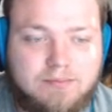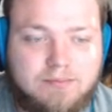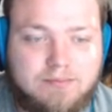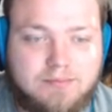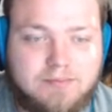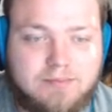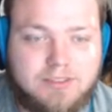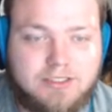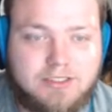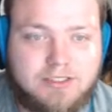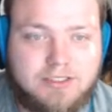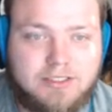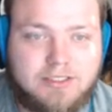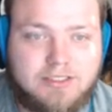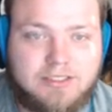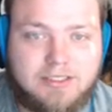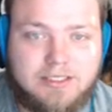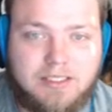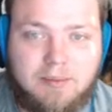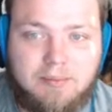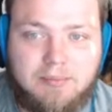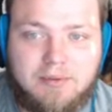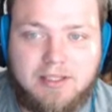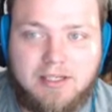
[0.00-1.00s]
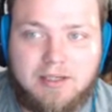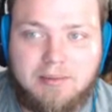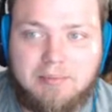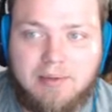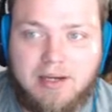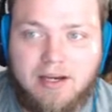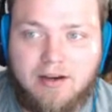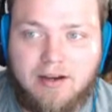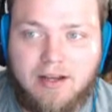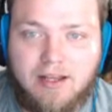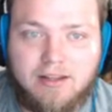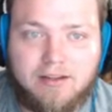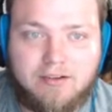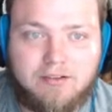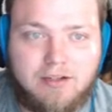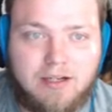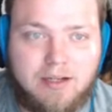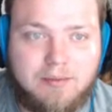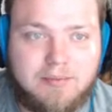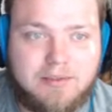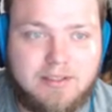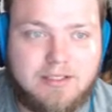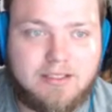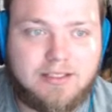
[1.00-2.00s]
It's just something about Allen
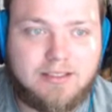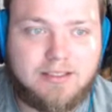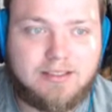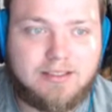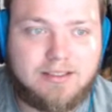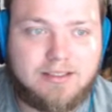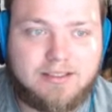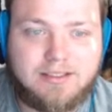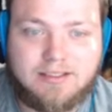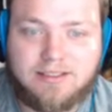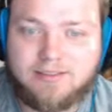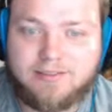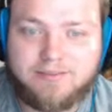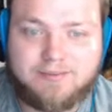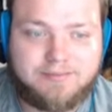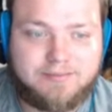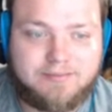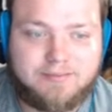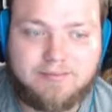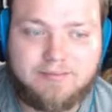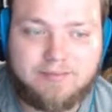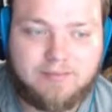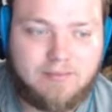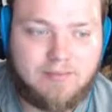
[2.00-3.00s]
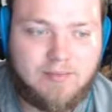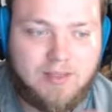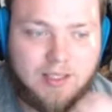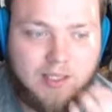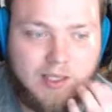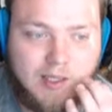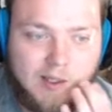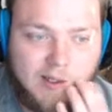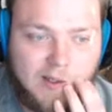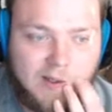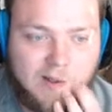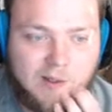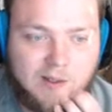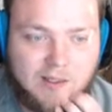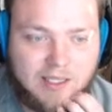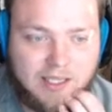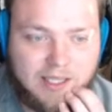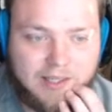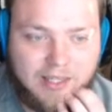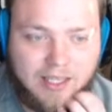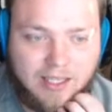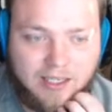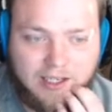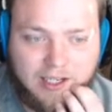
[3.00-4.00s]
Robinson
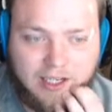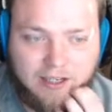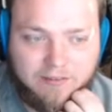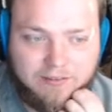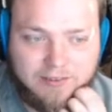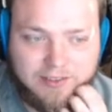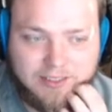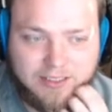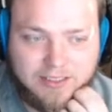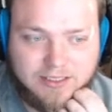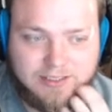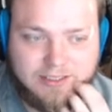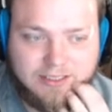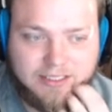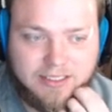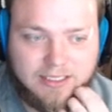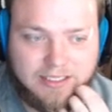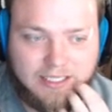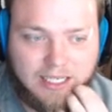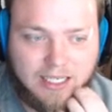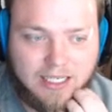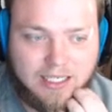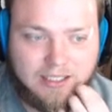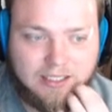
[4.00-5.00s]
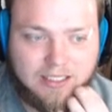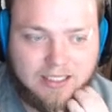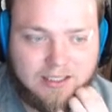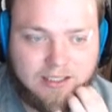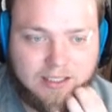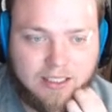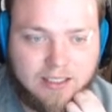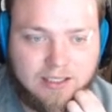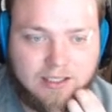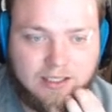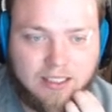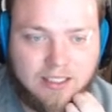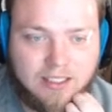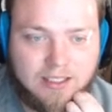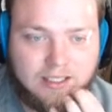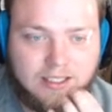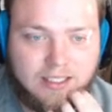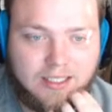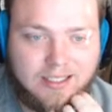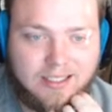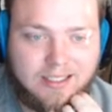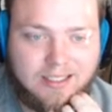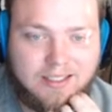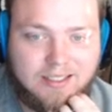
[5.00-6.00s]
in that offense. Is just not.
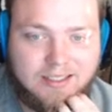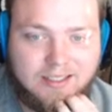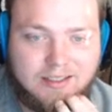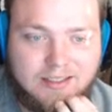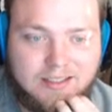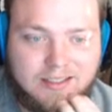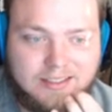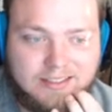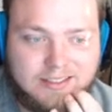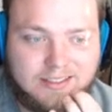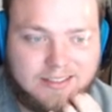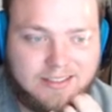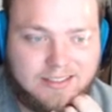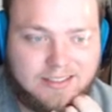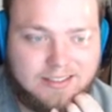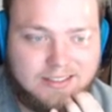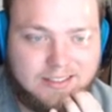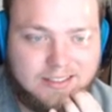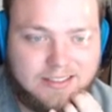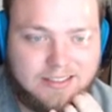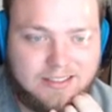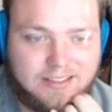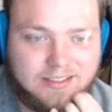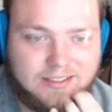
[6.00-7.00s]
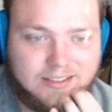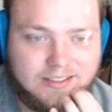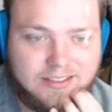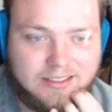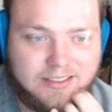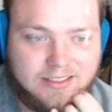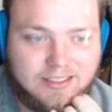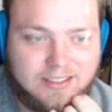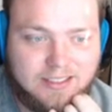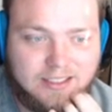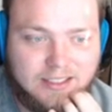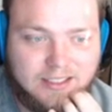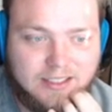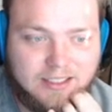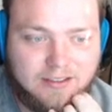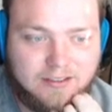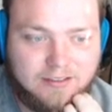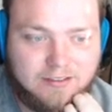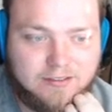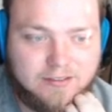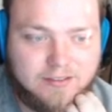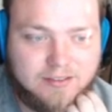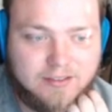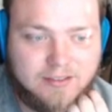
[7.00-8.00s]
This is just
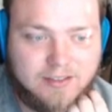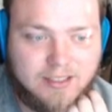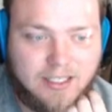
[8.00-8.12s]
tough.